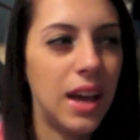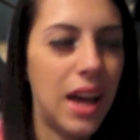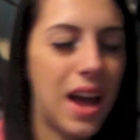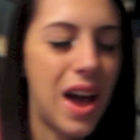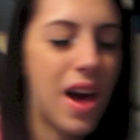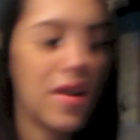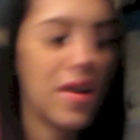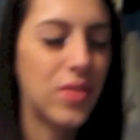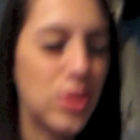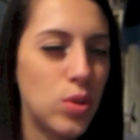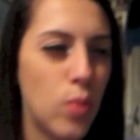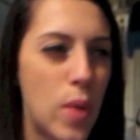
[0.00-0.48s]

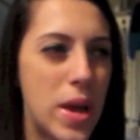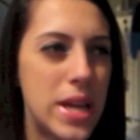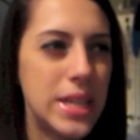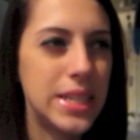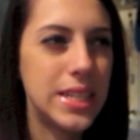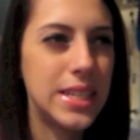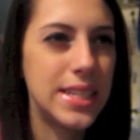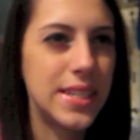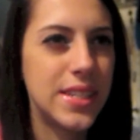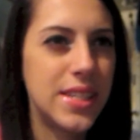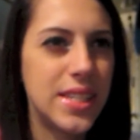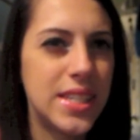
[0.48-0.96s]
after we
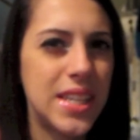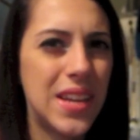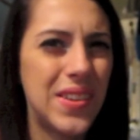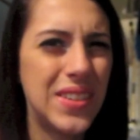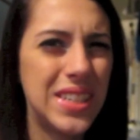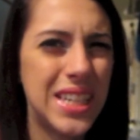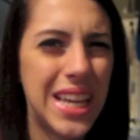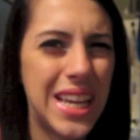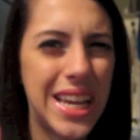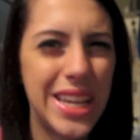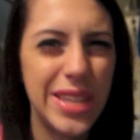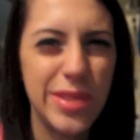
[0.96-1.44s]

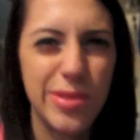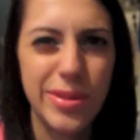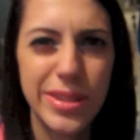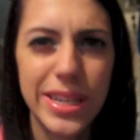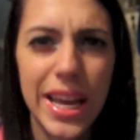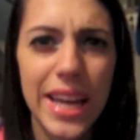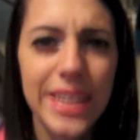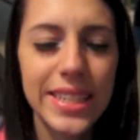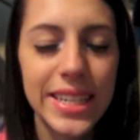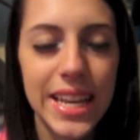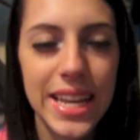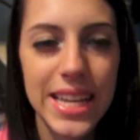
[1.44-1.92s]
seven days or
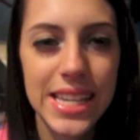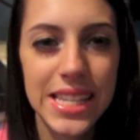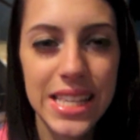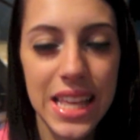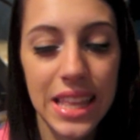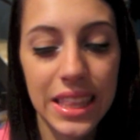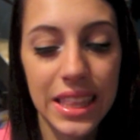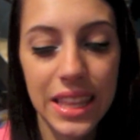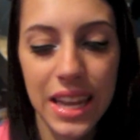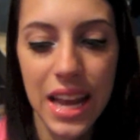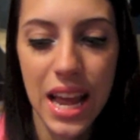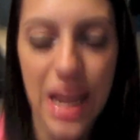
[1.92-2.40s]
10 days
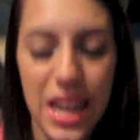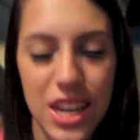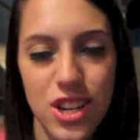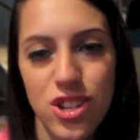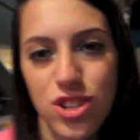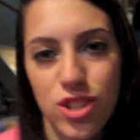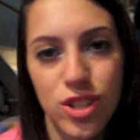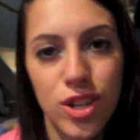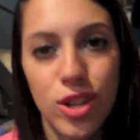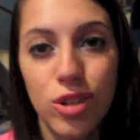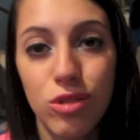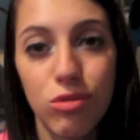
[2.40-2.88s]
and then I can
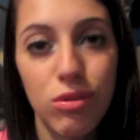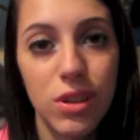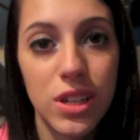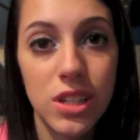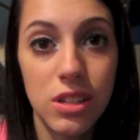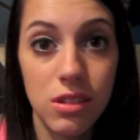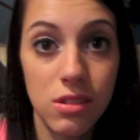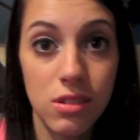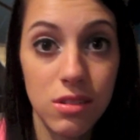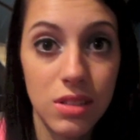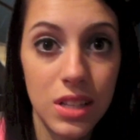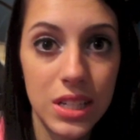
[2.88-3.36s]
just go
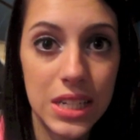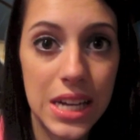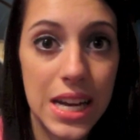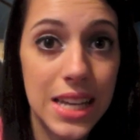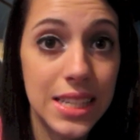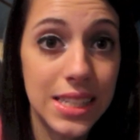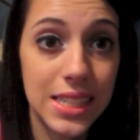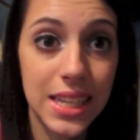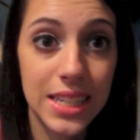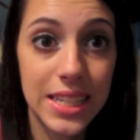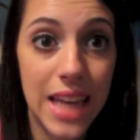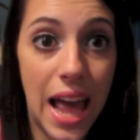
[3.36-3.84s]
redo the
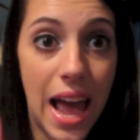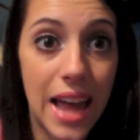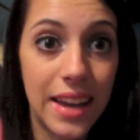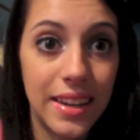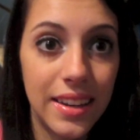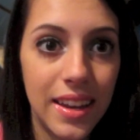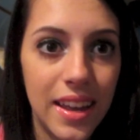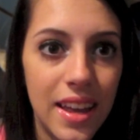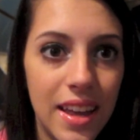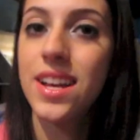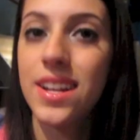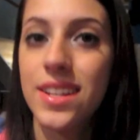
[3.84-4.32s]
test again.